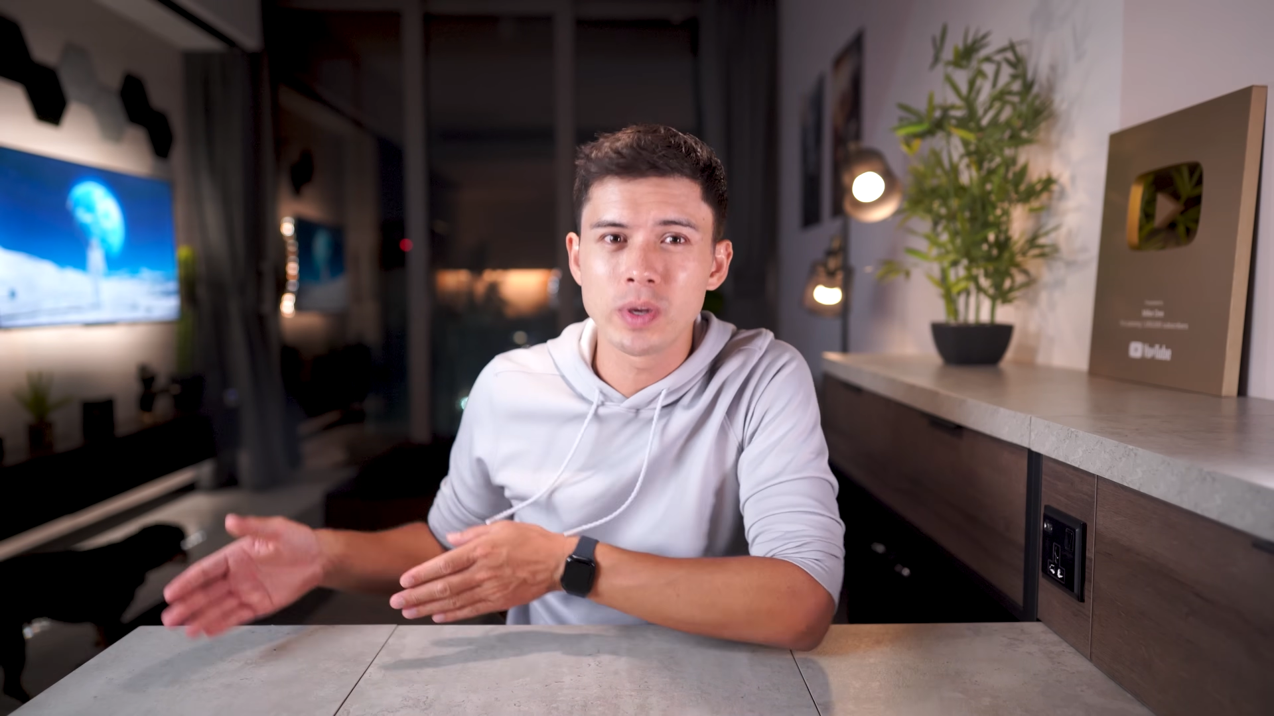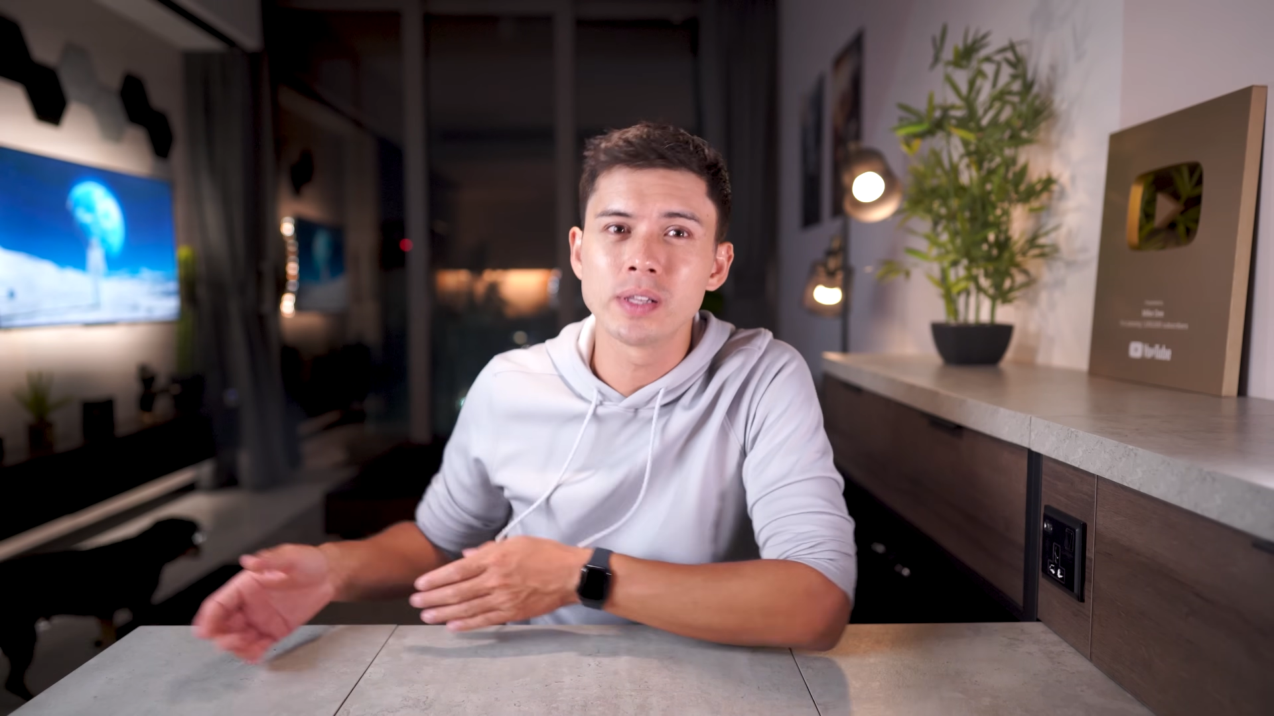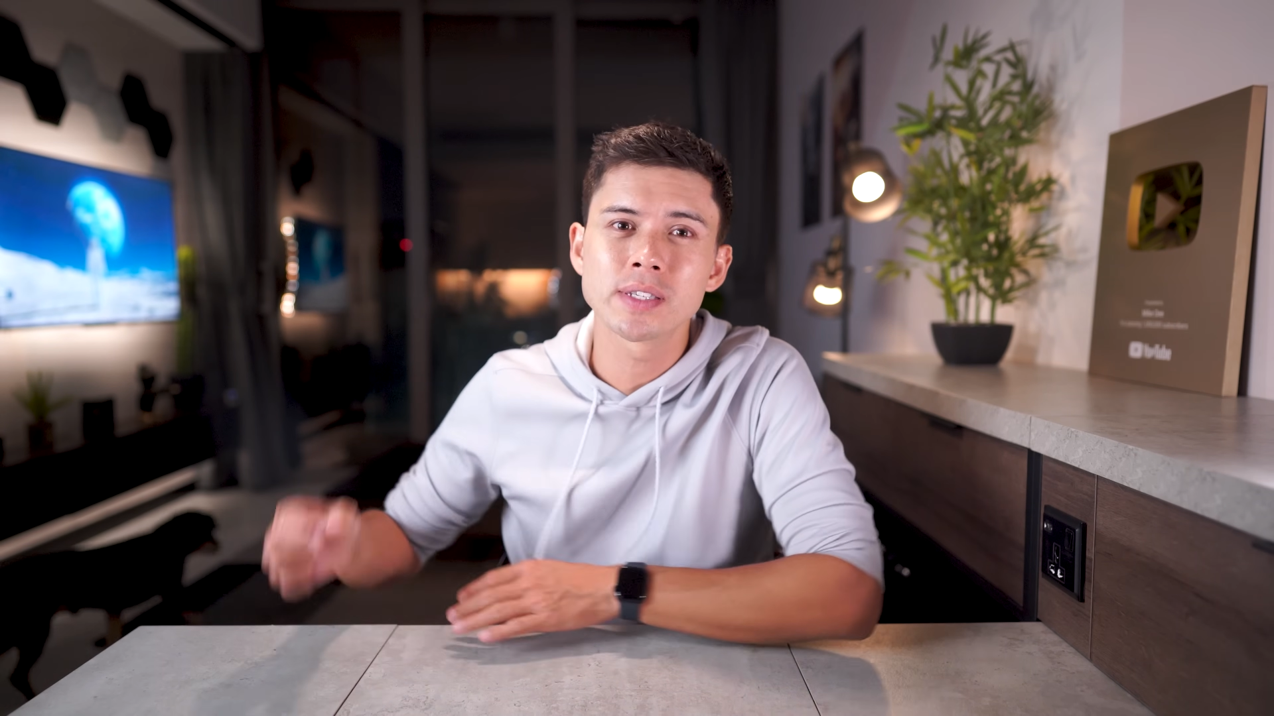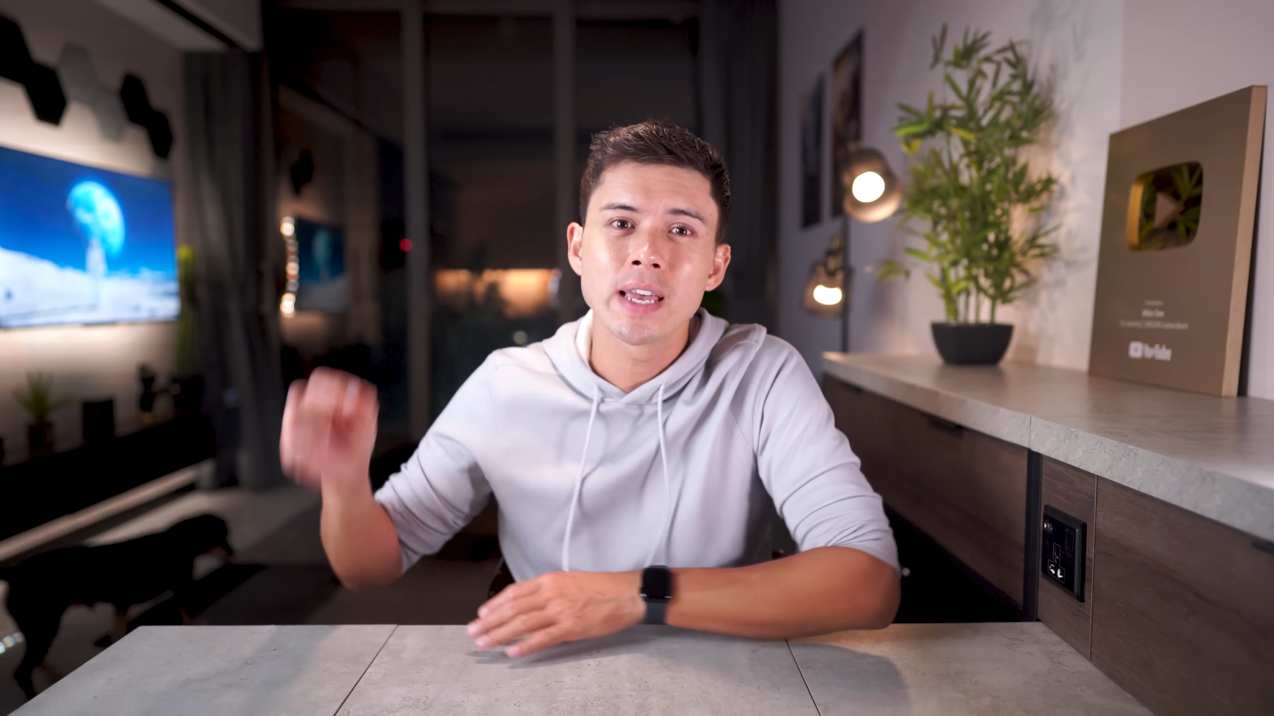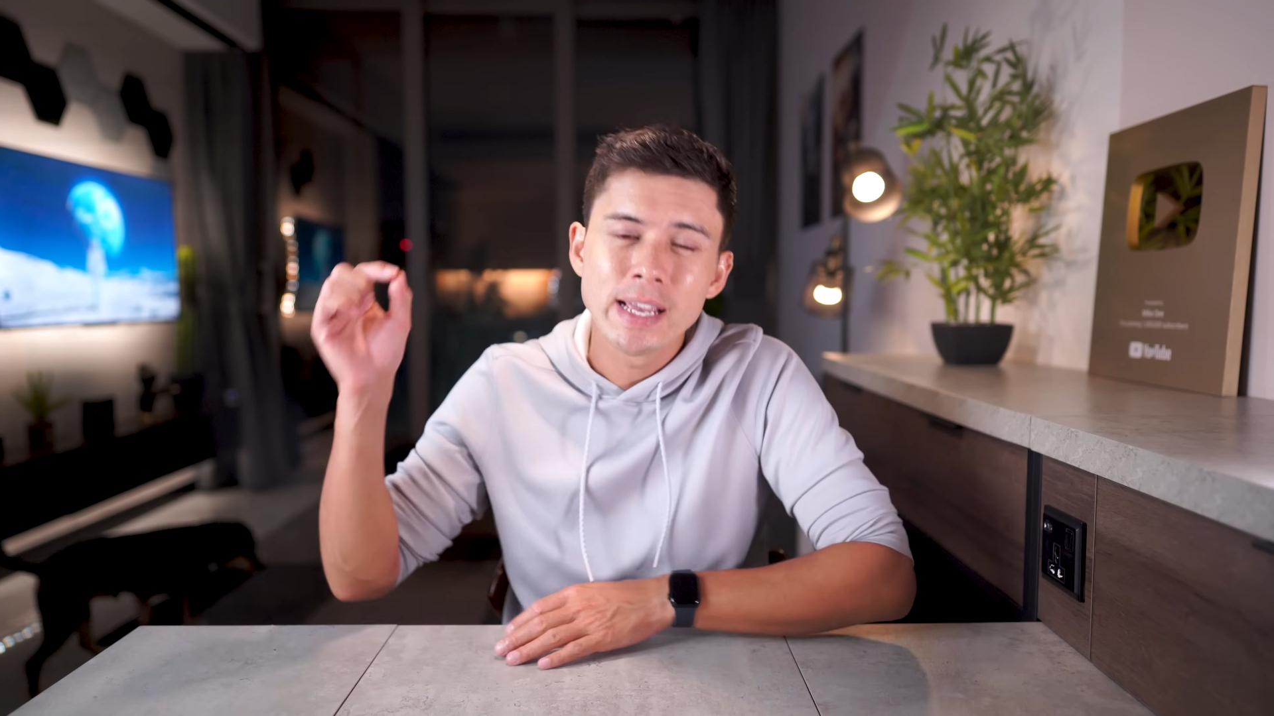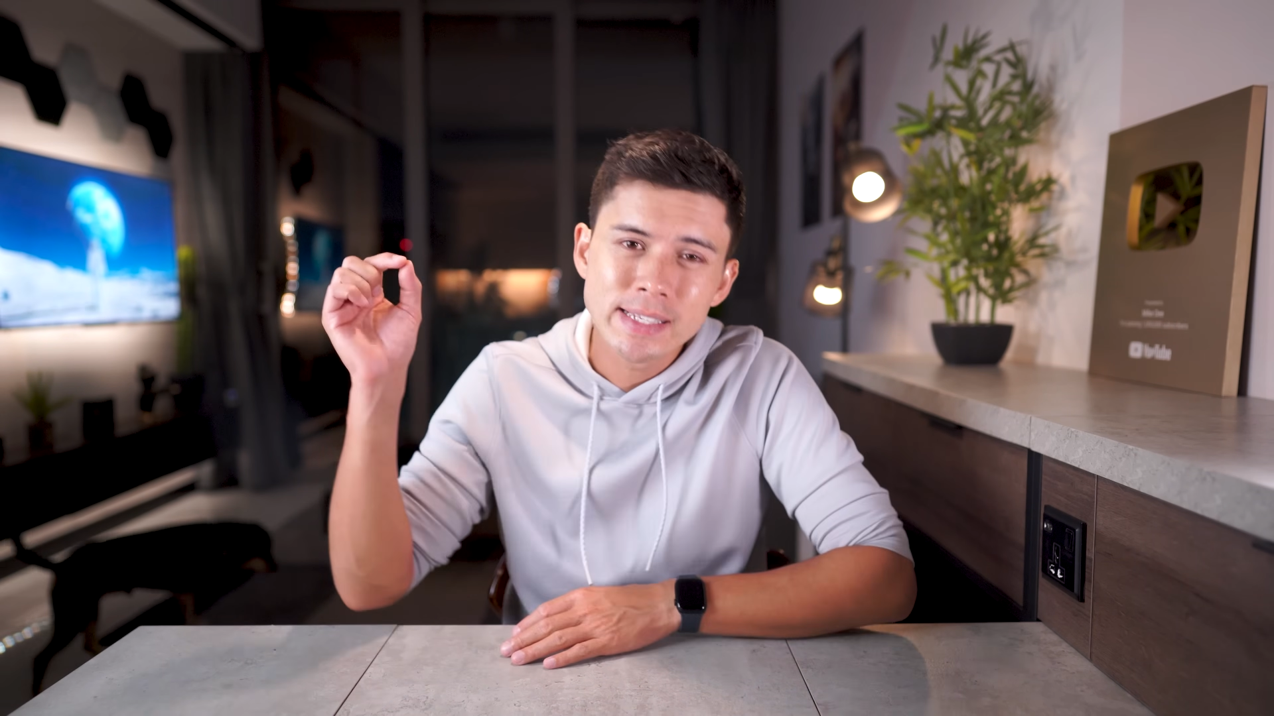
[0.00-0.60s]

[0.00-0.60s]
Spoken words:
wheels.